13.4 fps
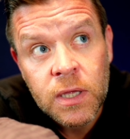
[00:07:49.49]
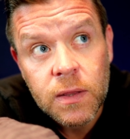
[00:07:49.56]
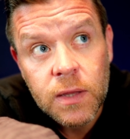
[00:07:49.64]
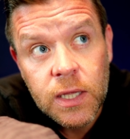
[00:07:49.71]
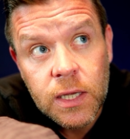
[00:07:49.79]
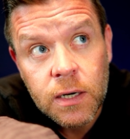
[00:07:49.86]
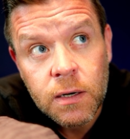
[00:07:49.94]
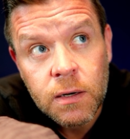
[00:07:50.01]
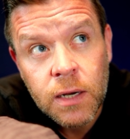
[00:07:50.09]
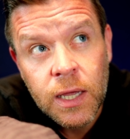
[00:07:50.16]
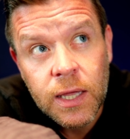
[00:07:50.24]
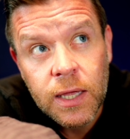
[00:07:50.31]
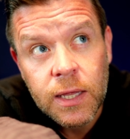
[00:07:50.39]
and then
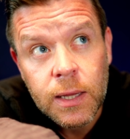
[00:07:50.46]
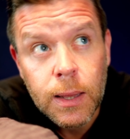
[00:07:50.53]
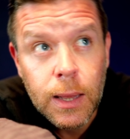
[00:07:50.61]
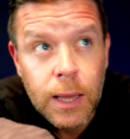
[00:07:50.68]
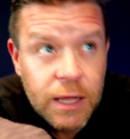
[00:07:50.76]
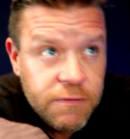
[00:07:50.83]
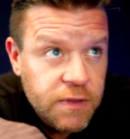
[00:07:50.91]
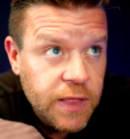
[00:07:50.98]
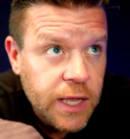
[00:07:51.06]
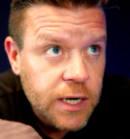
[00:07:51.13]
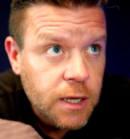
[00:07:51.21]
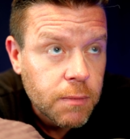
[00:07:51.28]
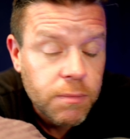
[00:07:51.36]
I left
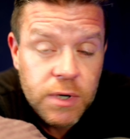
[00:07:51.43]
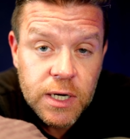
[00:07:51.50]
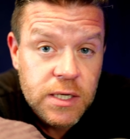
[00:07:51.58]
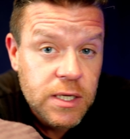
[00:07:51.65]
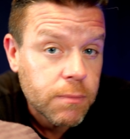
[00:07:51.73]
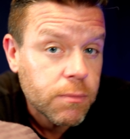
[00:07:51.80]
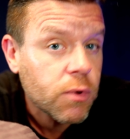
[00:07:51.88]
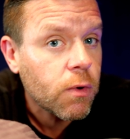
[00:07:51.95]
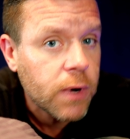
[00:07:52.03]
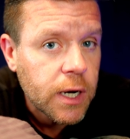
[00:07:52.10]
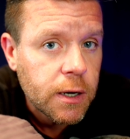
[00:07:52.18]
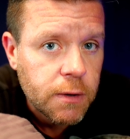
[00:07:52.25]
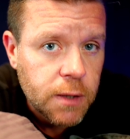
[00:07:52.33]
that company
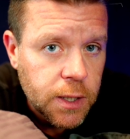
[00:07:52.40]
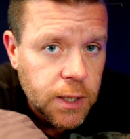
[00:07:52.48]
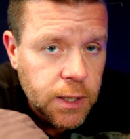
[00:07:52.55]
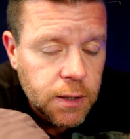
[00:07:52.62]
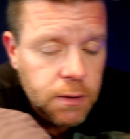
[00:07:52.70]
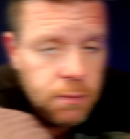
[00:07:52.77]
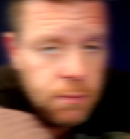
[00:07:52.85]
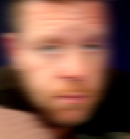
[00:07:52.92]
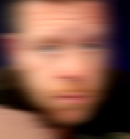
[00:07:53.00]
temporarily